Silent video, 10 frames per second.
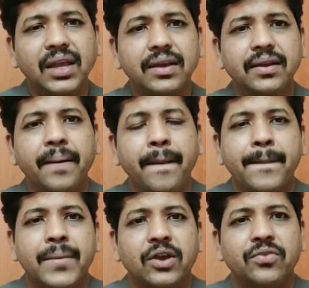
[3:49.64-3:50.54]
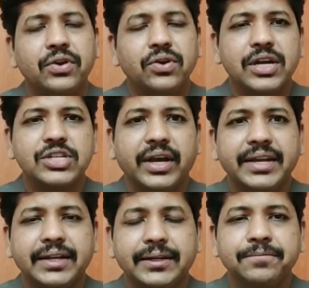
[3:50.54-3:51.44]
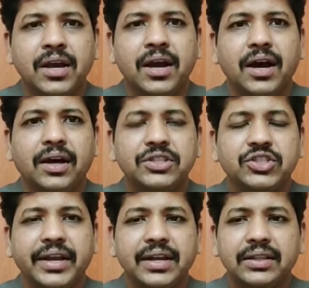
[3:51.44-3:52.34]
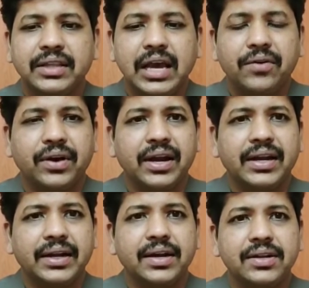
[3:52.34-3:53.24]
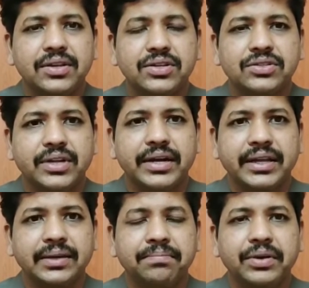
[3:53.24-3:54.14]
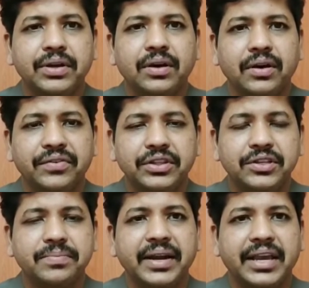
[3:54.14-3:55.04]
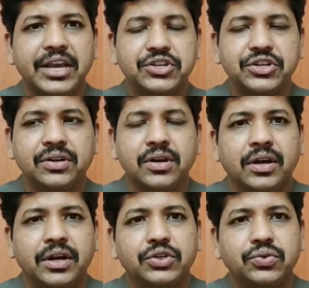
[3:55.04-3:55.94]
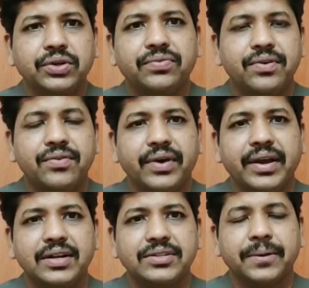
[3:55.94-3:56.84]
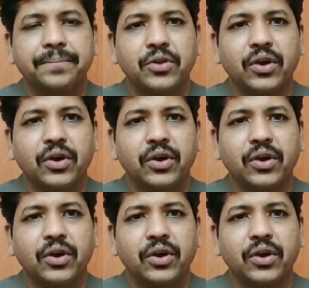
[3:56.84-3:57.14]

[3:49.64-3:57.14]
And if you look at China, they have conducted this study with this medication in 2 different trials.